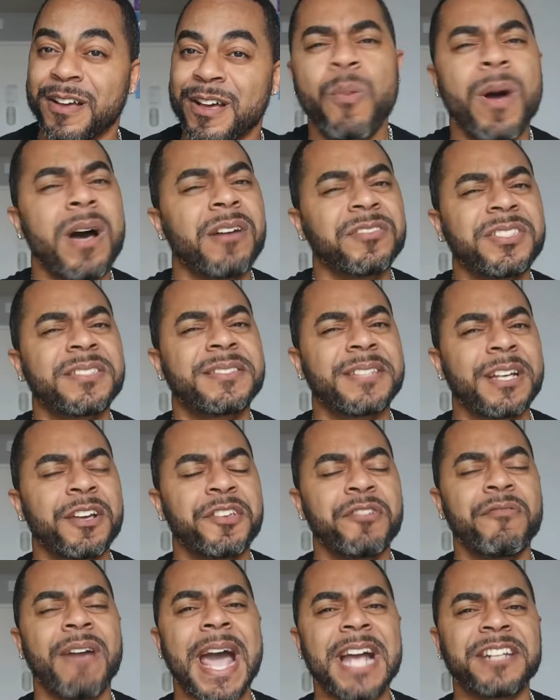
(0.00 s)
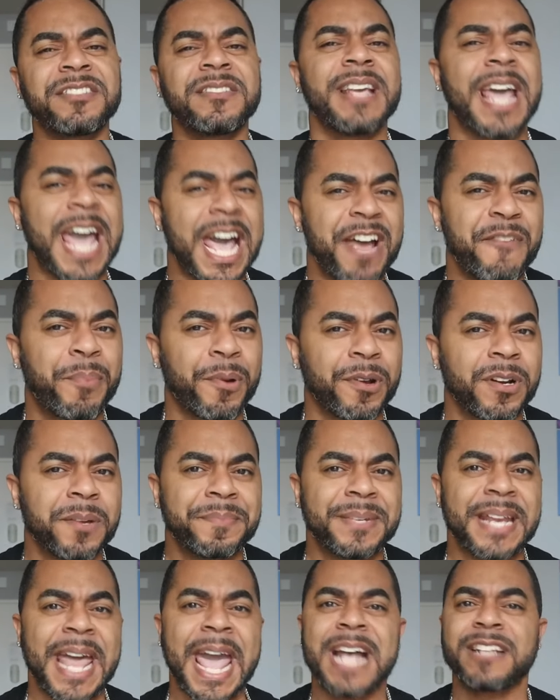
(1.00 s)
Well, Giselle, you actually have brought up
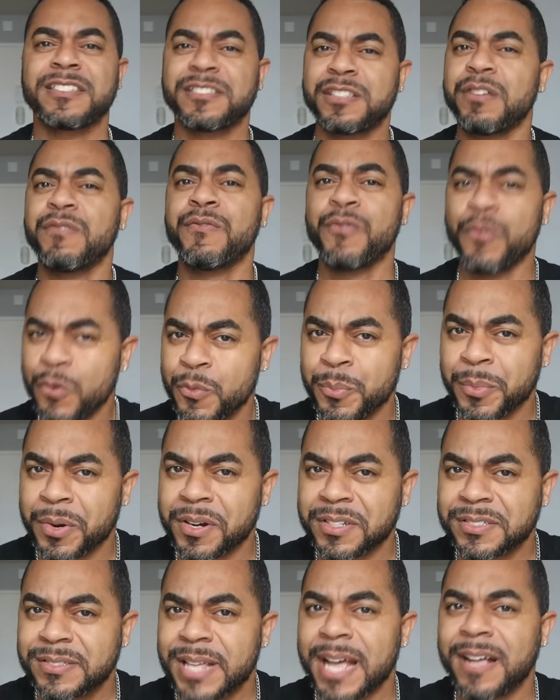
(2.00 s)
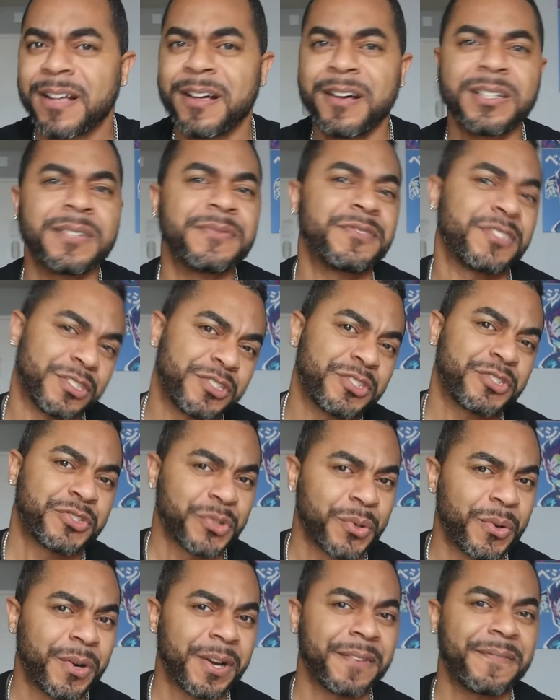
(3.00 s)
nasty rumors that could have
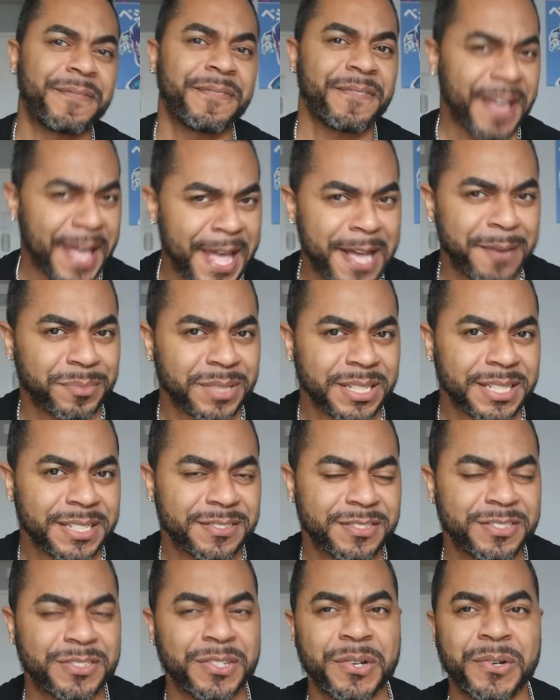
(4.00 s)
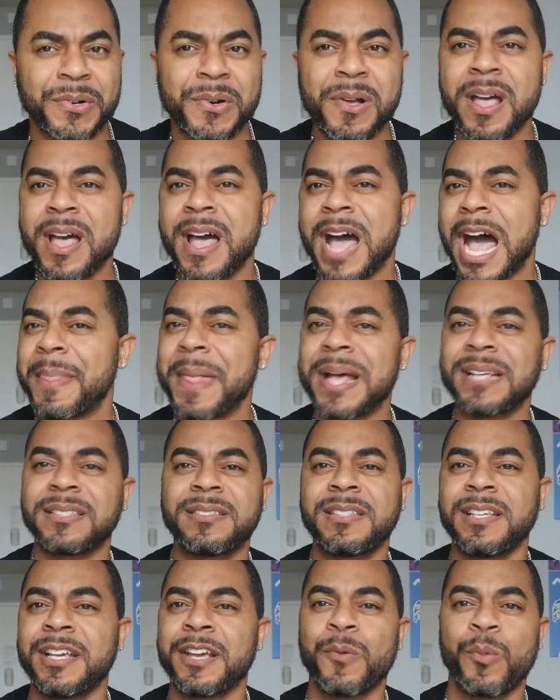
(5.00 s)
destroyed families, so I'm not
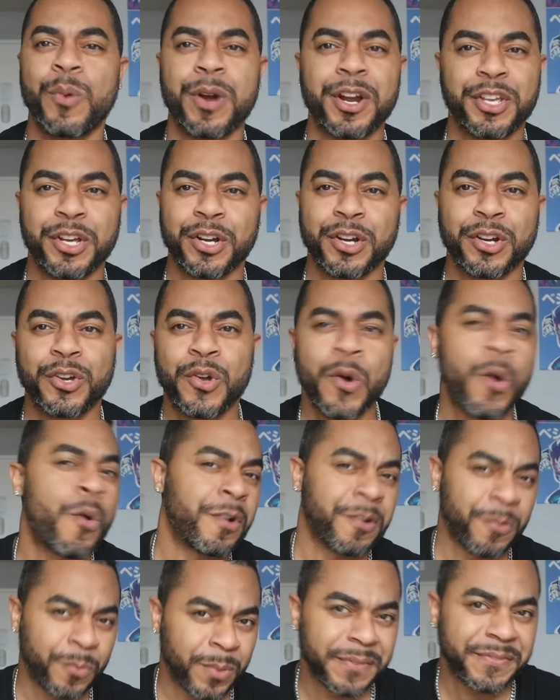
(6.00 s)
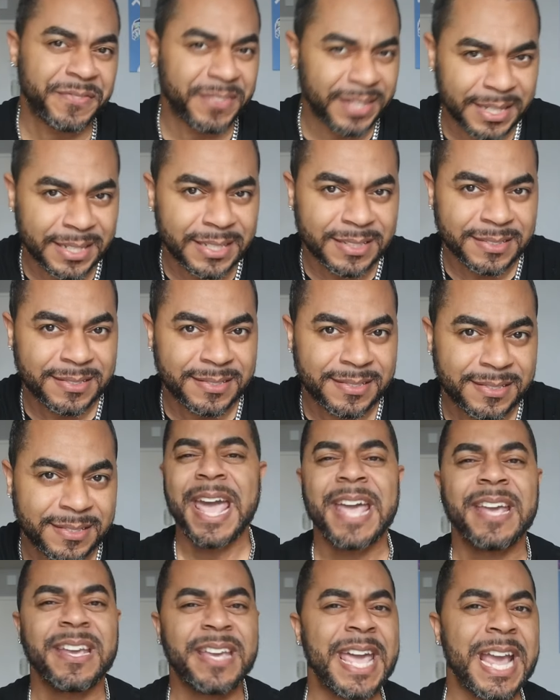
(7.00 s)
seeing where you're going with this.
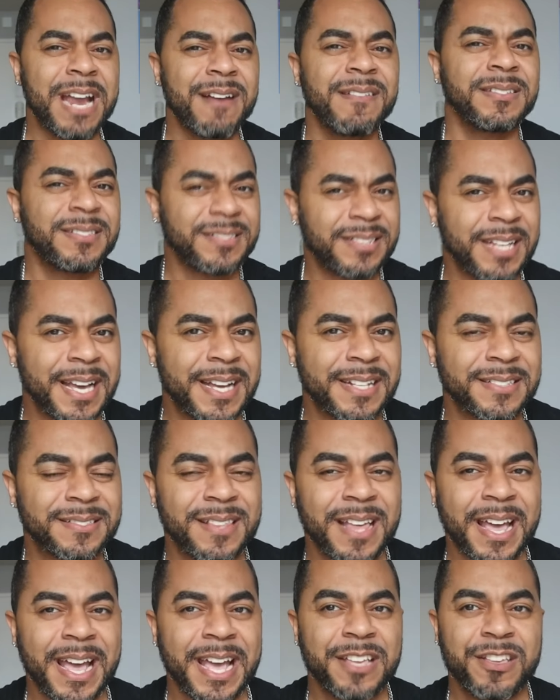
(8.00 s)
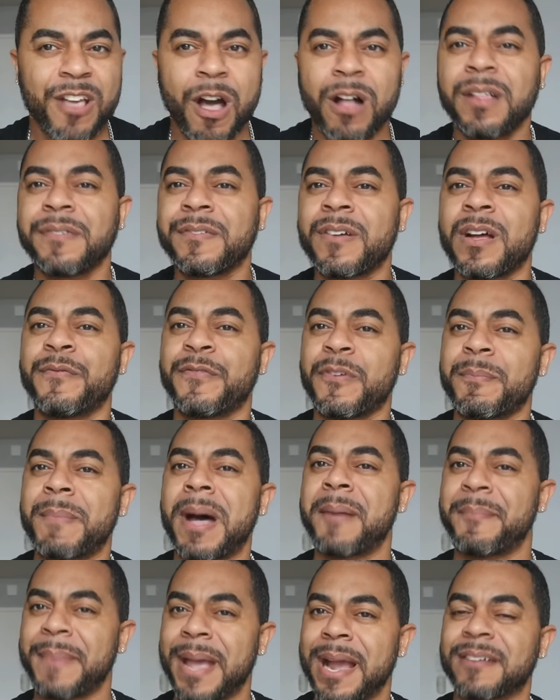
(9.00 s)
And Karen says that y'all have come for
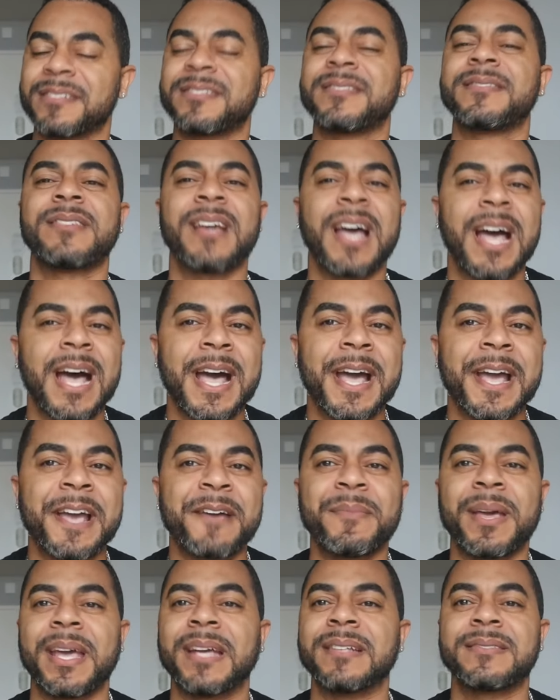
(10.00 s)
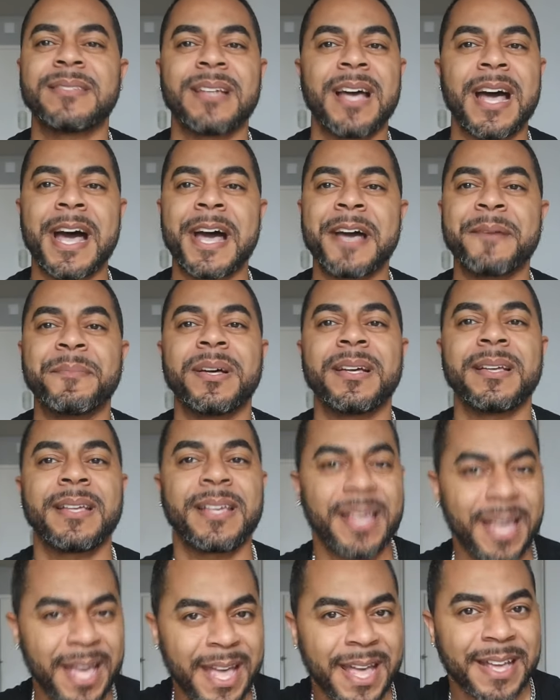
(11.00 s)
my marriage time and time
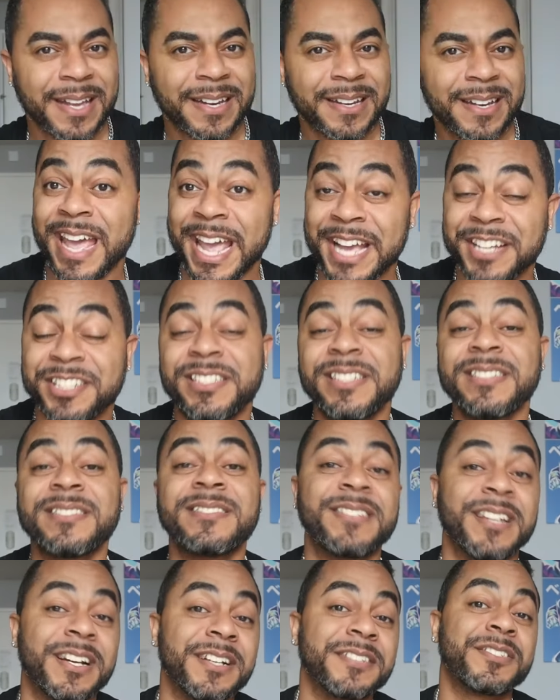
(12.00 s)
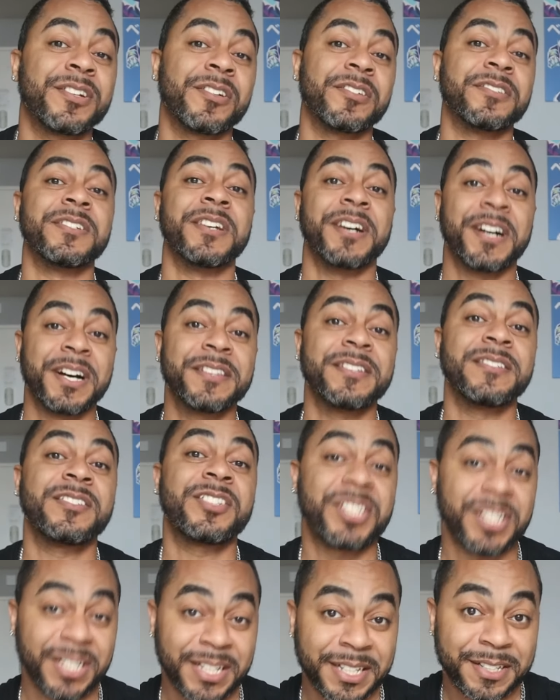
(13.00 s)
again, and she's done turning the other
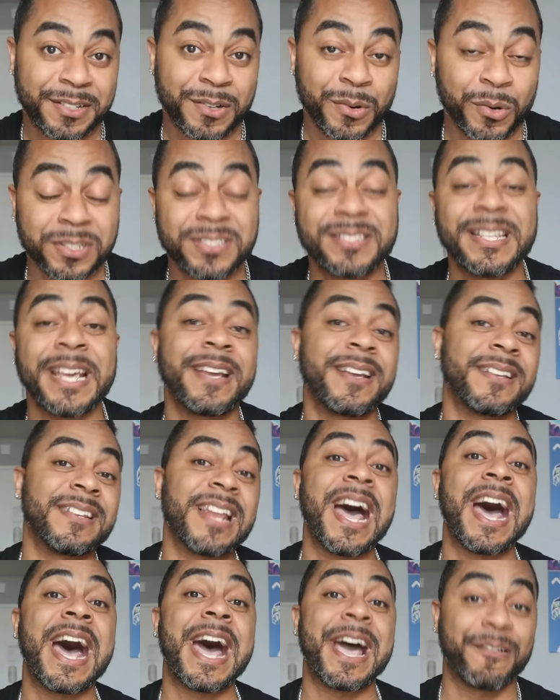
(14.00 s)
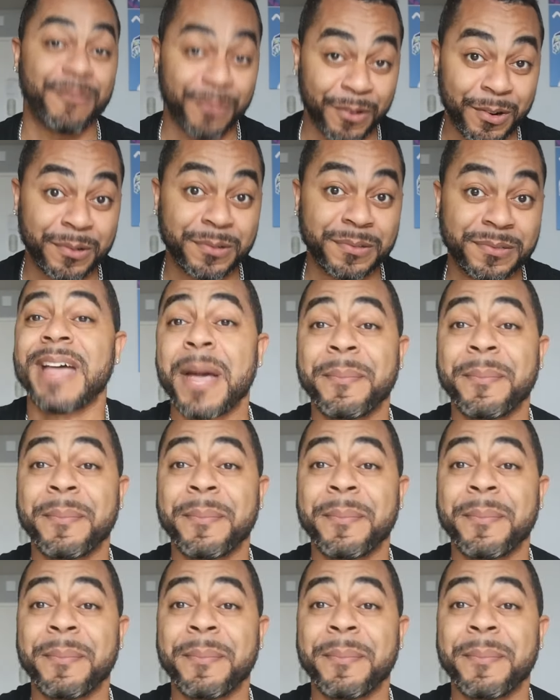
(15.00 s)
cheek or taking the high road.